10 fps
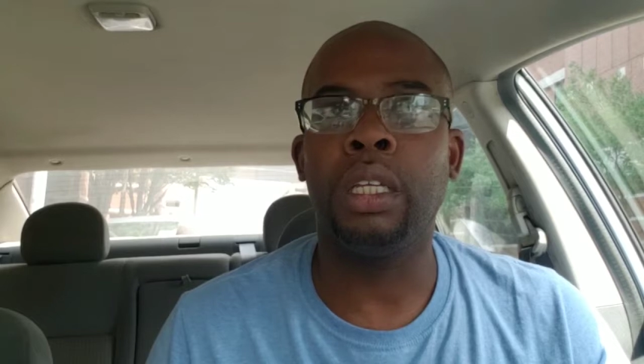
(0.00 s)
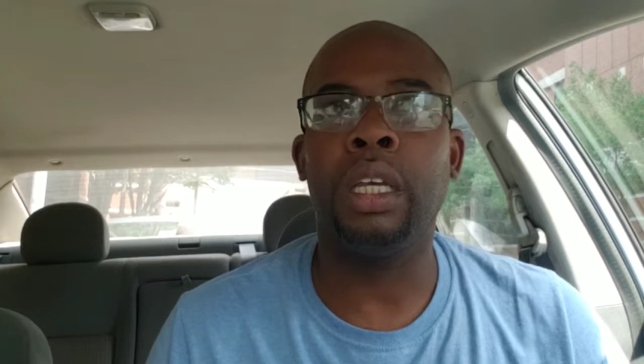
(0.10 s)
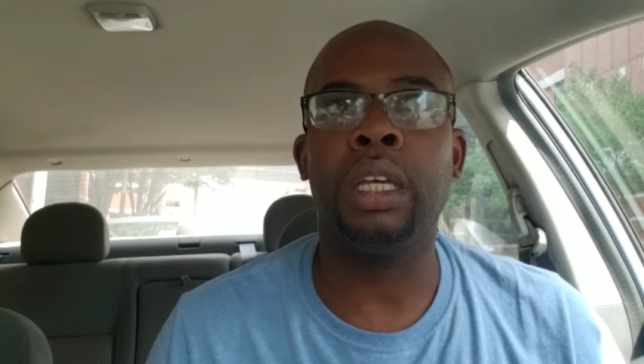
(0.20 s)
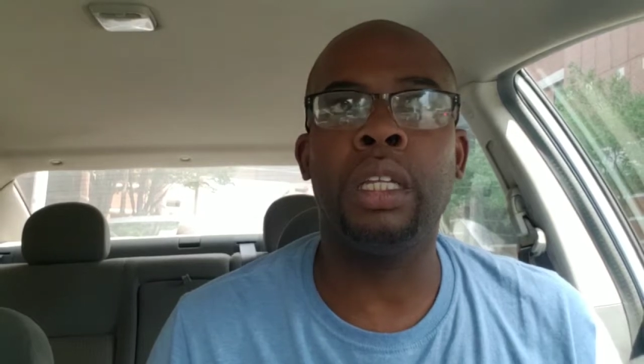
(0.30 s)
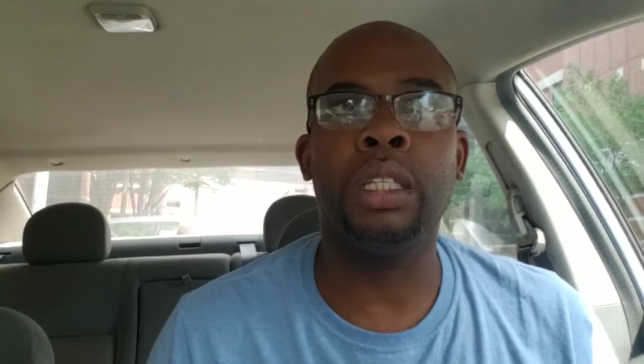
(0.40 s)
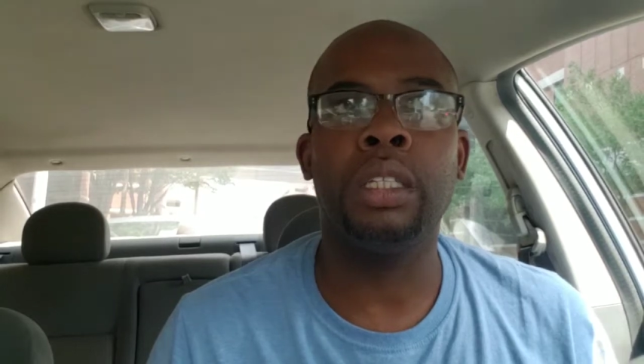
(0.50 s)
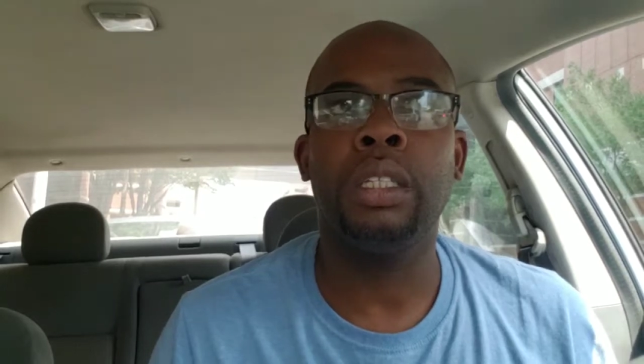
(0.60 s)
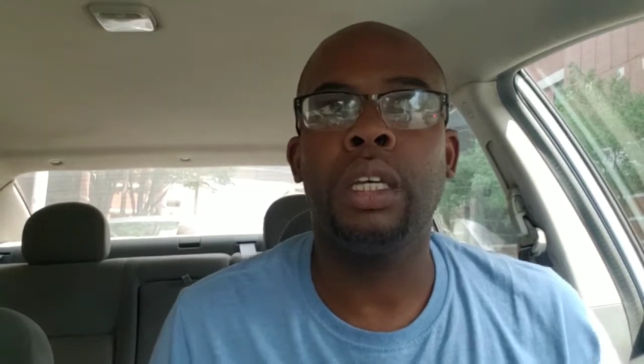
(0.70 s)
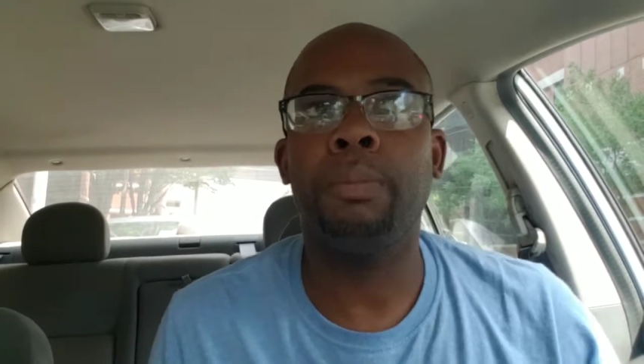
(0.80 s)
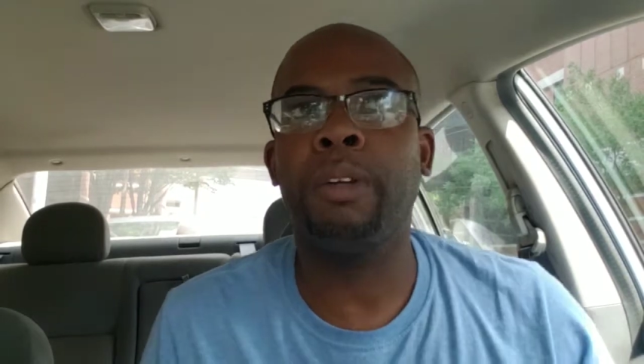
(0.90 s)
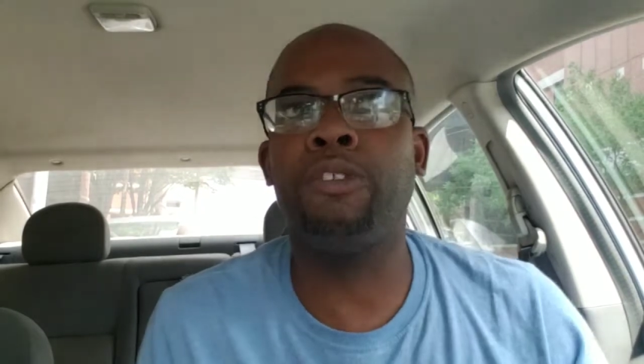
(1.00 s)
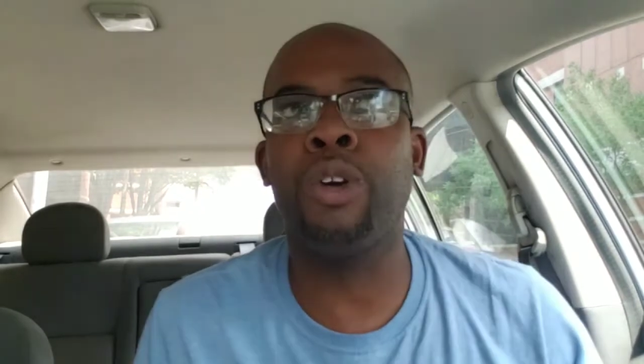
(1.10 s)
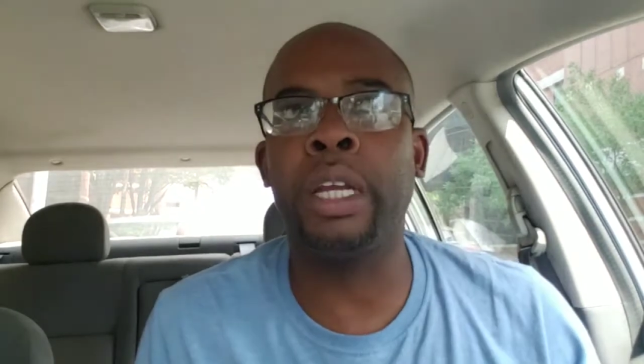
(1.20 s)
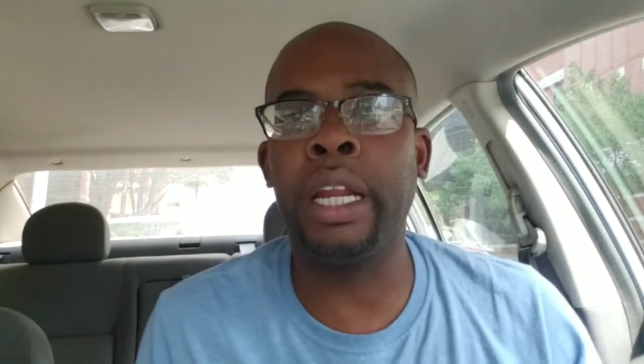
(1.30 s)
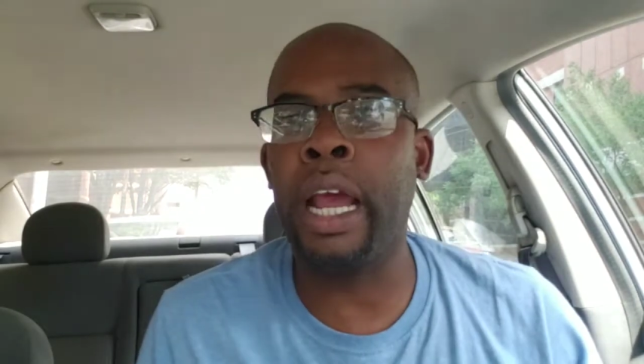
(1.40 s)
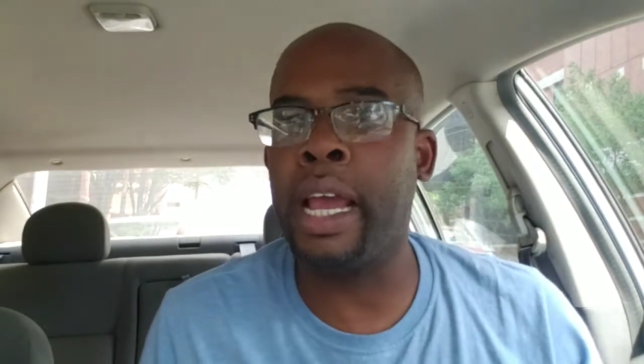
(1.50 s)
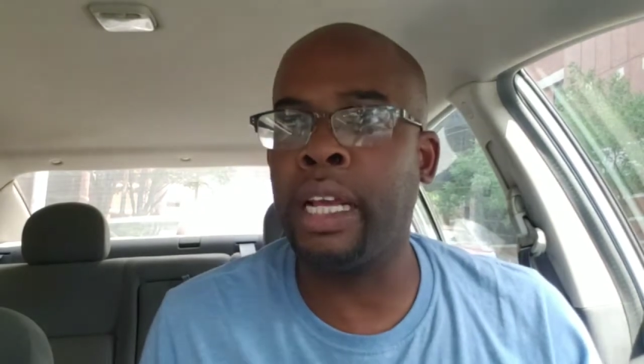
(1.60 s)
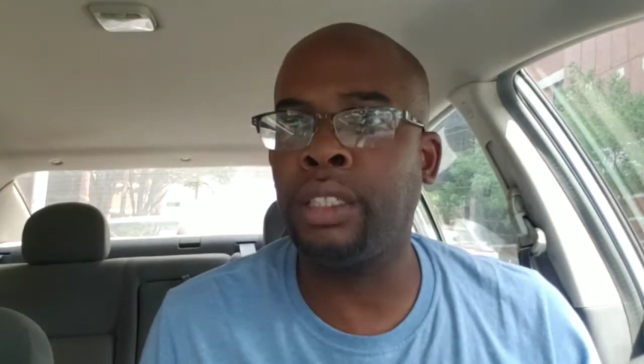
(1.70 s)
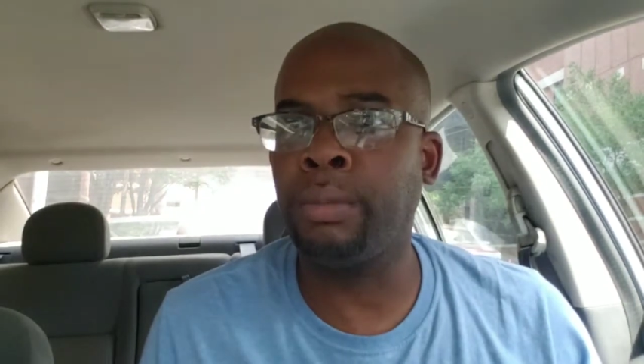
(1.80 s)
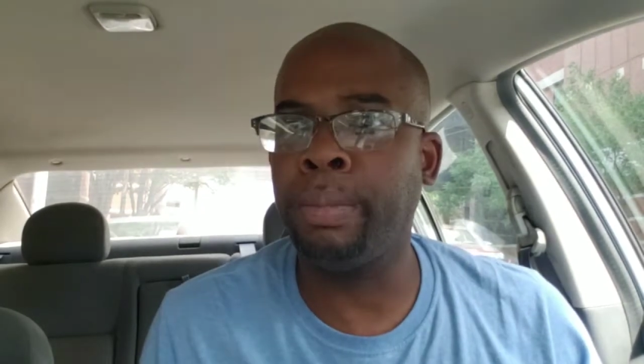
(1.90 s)
and before that, I
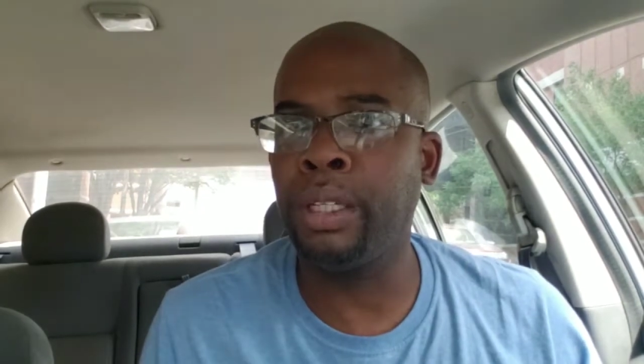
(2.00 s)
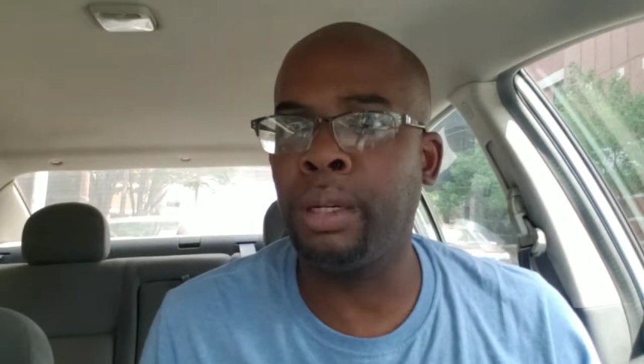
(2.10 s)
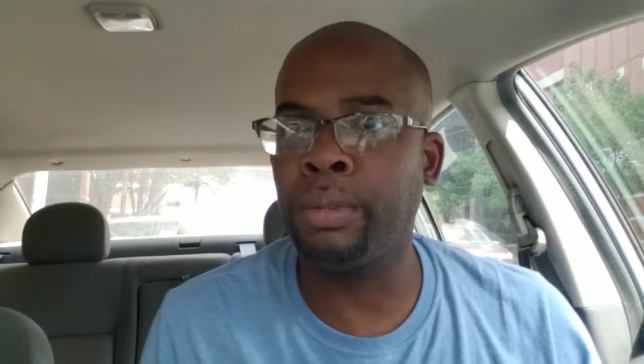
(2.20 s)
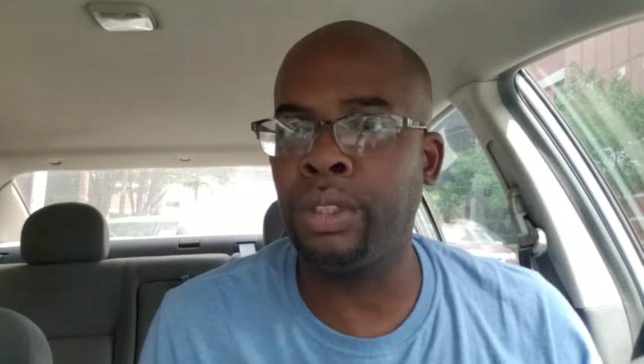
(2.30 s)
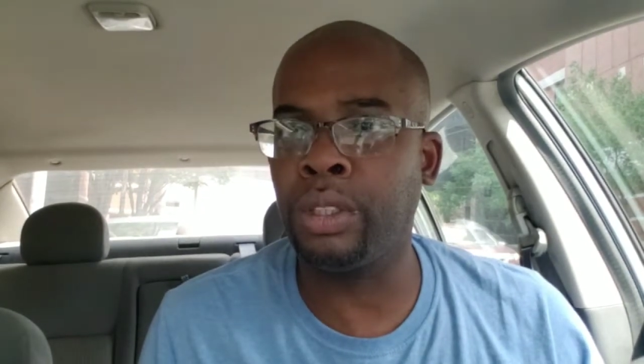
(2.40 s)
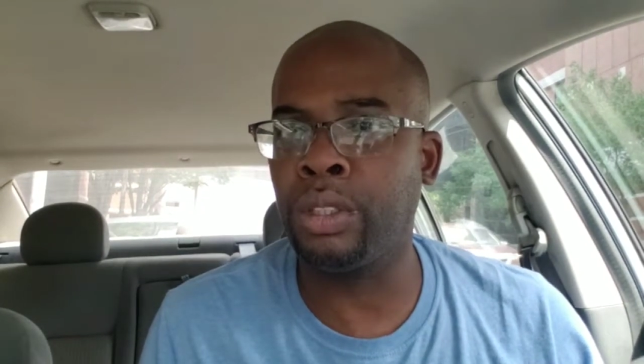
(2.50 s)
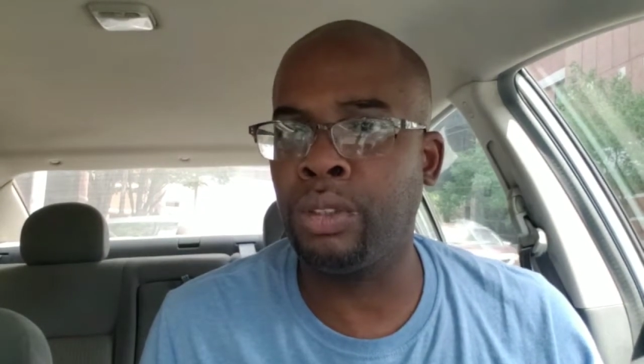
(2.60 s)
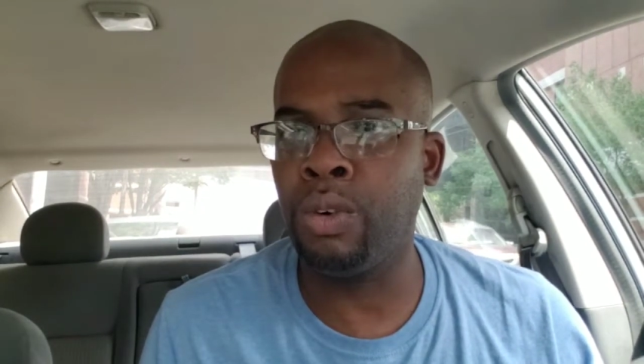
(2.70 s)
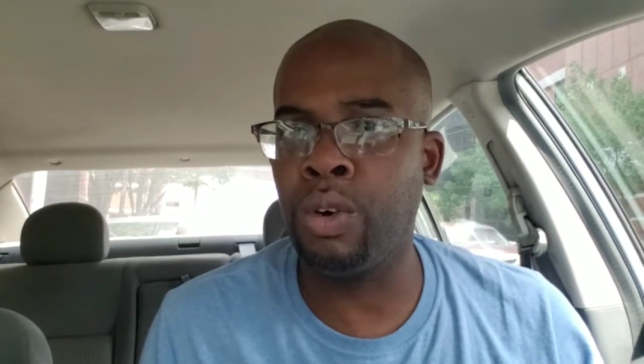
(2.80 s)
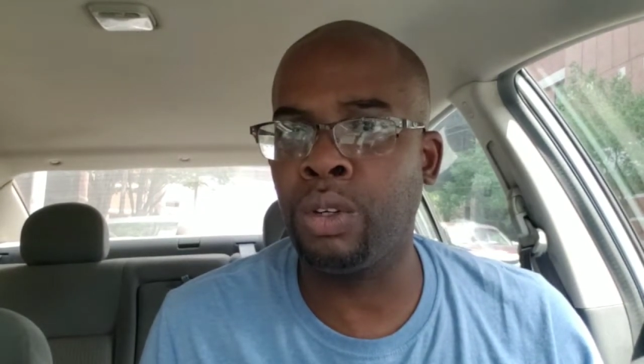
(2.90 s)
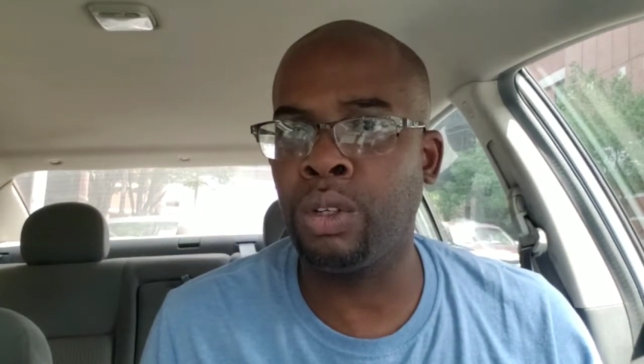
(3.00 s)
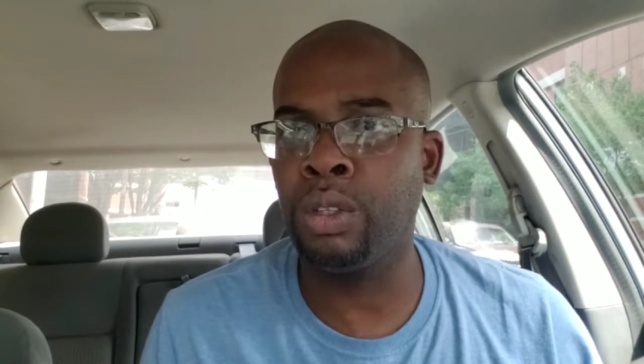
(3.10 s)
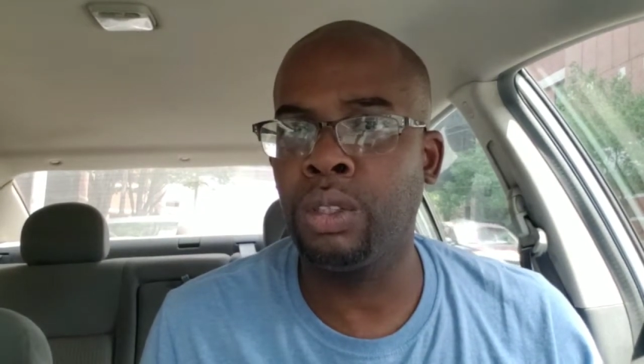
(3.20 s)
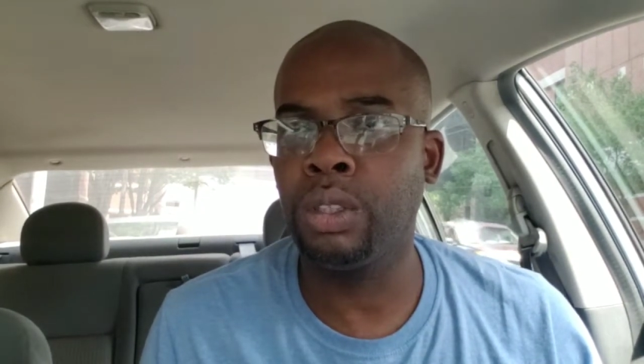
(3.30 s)
had to pick up another order